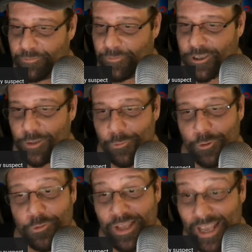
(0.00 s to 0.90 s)
But the
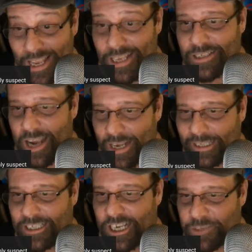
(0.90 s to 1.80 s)
moon is
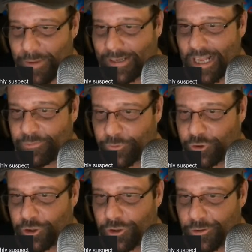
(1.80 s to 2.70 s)
highly suspect, that's for
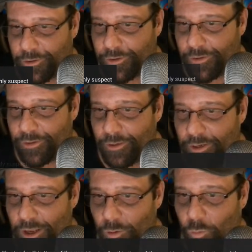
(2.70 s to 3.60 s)
sure.
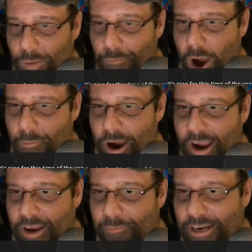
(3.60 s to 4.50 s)
One
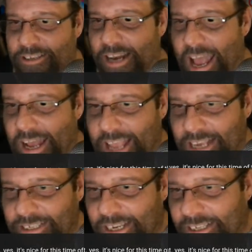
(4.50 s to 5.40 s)
Barbarian medicine hat.
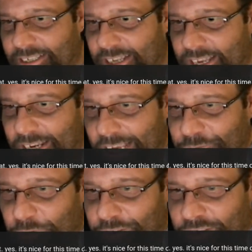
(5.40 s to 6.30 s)
Yes, it's nice for this